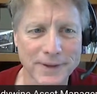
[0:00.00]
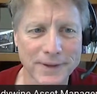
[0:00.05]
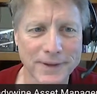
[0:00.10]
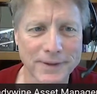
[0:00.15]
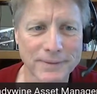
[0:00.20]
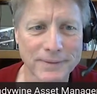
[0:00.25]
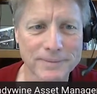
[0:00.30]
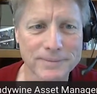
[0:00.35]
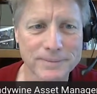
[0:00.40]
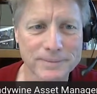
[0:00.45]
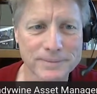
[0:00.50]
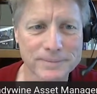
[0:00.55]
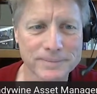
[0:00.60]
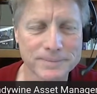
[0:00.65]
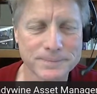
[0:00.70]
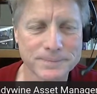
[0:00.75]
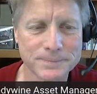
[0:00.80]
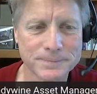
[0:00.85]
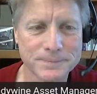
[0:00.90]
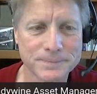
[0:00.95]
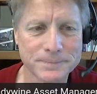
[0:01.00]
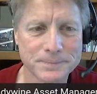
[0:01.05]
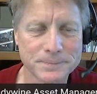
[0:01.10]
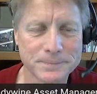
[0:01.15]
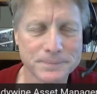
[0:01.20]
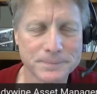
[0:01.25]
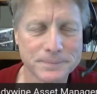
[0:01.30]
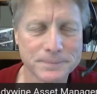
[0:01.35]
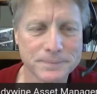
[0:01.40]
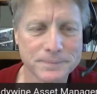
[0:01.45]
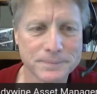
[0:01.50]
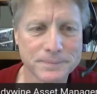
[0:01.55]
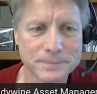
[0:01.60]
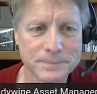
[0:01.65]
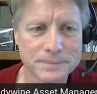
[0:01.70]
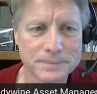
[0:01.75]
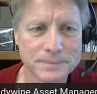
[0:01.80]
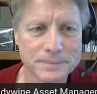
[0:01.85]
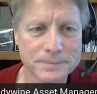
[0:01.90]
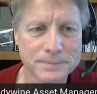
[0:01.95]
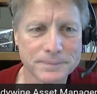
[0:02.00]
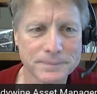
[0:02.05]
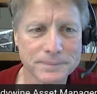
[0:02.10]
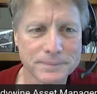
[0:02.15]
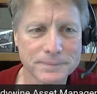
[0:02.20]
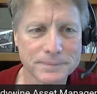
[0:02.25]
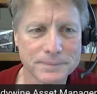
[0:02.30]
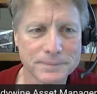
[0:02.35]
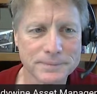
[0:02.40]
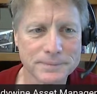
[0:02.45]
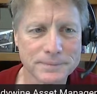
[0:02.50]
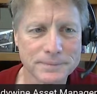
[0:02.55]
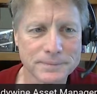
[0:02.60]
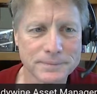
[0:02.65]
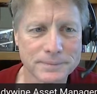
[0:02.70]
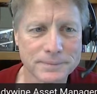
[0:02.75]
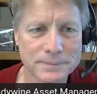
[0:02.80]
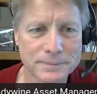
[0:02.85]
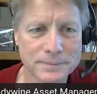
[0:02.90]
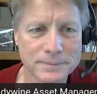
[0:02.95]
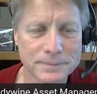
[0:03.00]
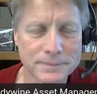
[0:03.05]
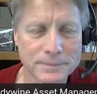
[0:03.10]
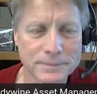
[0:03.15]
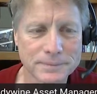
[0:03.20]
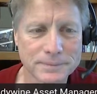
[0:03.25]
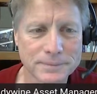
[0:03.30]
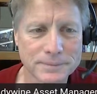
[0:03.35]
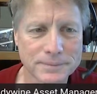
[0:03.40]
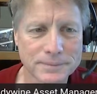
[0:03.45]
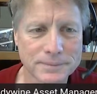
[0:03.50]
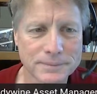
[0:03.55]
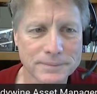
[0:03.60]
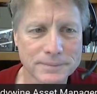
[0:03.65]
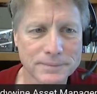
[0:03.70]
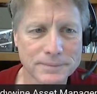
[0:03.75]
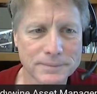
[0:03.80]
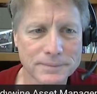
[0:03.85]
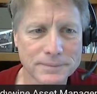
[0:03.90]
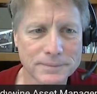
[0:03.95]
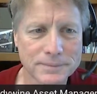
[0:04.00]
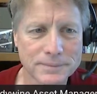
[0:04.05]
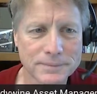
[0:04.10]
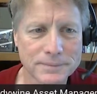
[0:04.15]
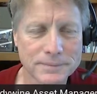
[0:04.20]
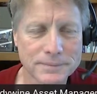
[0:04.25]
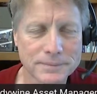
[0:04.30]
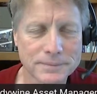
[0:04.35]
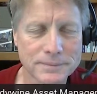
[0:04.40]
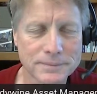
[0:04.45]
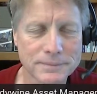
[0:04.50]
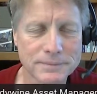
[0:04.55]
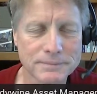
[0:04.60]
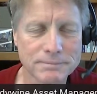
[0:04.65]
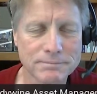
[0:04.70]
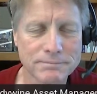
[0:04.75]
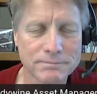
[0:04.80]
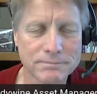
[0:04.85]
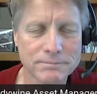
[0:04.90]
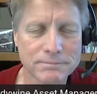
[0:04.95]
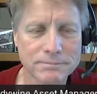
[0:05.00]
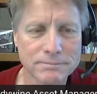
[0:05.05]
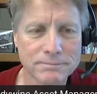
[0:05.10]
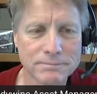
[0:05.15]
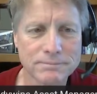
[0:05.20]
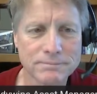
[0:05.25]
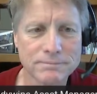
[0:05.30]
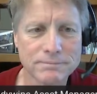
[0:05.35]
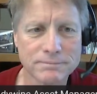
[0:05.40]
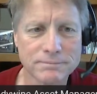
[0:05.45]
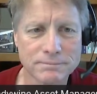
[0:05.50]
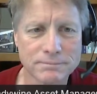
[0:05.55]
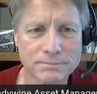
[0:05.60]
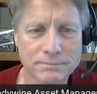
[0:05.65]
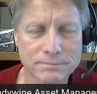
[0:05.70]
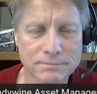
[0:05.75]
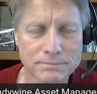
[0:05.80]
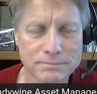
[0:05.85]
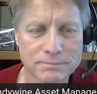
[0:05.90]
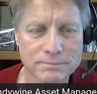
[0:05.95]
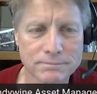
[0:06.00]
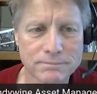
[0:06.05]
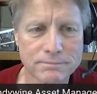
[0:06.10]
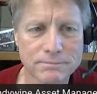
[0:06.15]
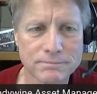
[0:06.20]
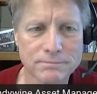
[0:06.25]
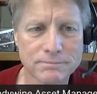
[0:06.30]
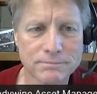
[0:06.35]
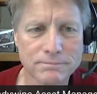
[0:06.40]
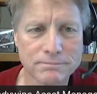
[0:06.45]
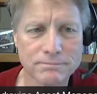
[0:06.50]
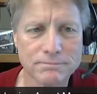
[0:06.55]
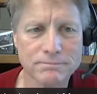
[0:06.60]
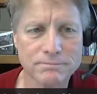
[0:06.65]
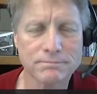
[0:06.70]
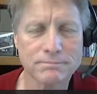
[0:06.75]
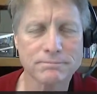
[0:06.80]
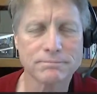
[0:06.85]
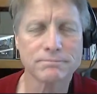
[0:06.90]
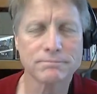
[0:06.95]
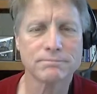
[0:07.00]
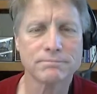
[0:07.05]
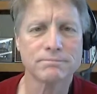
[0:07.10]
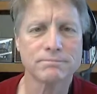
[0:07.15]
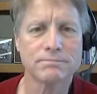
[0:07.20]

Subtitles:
[no speech]